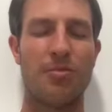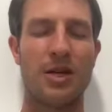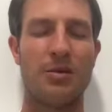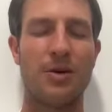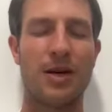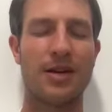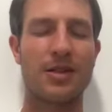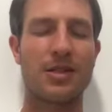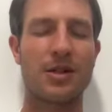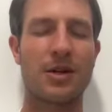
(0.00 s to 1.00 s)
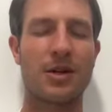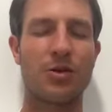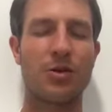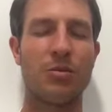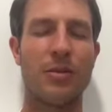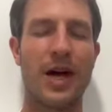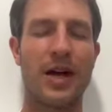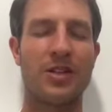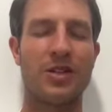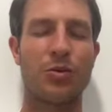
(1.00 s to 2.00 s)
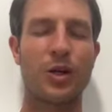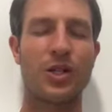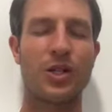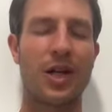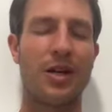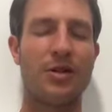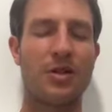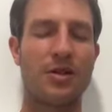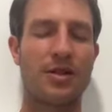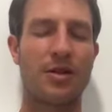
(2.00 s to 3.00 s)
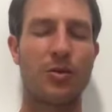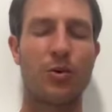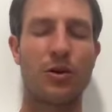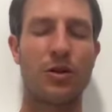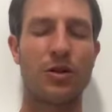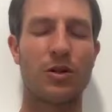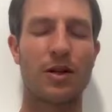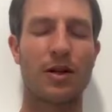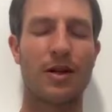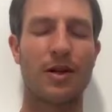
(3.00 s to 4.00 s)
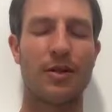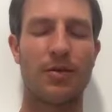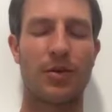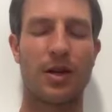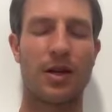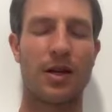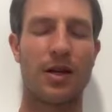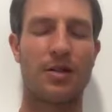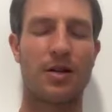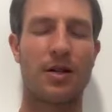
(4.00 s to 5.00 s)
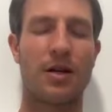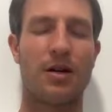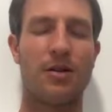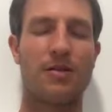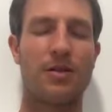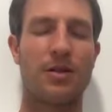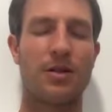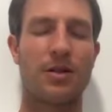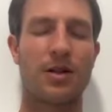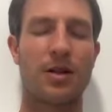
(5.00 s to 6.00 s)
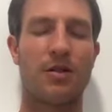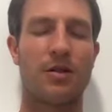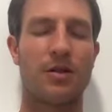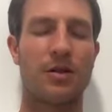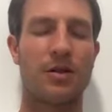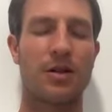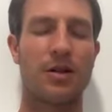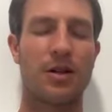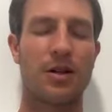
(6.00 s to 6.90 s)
Maybe I can start to imagine what changes in the world as I offer this gift.